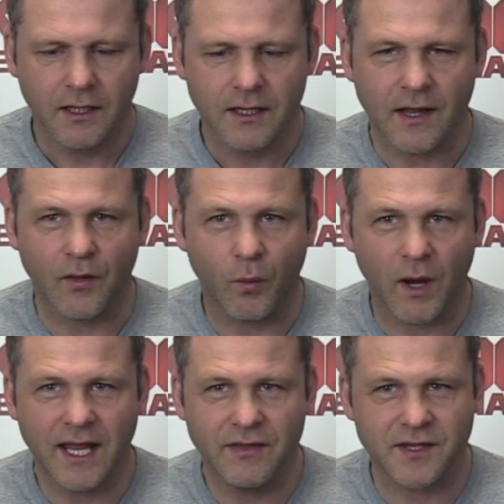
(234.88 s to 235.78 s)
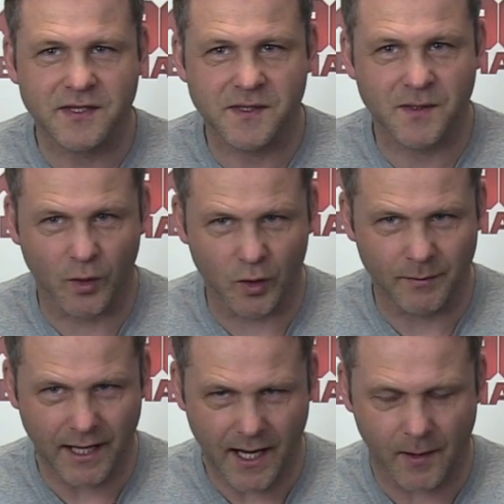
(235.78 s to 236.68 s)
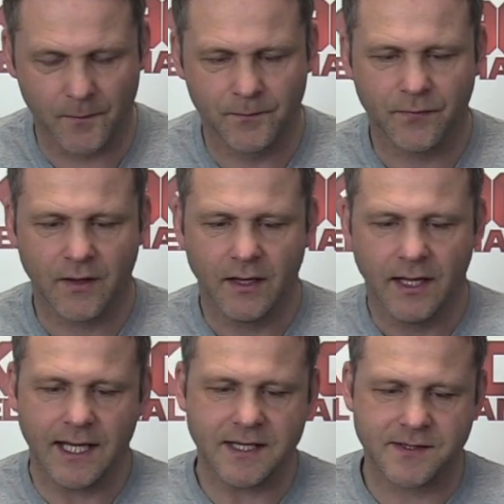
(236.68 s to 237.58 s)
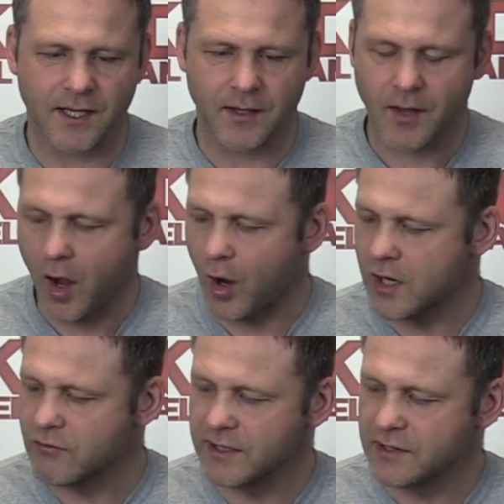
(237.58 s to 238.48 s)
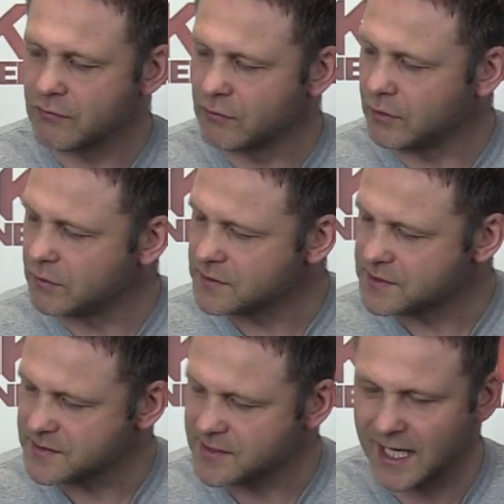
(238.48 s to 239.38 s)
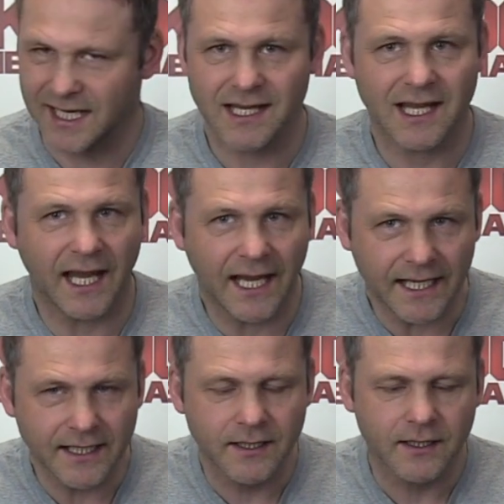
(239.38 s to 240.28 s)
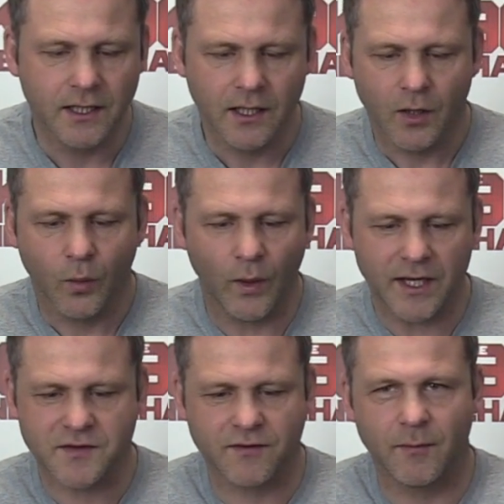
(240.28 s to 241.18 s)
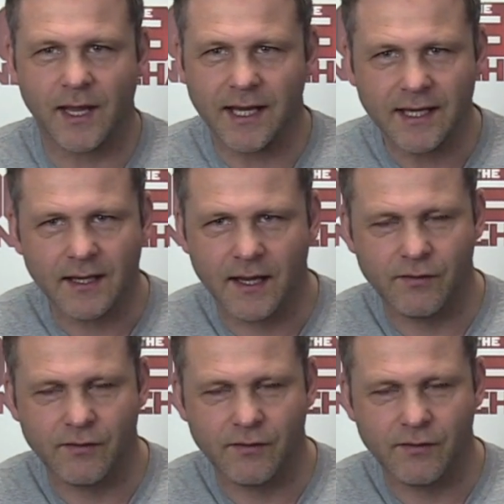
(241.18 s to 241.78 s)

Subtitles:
Now, the way this has caught me out is that I read the rules to say in, which for me, if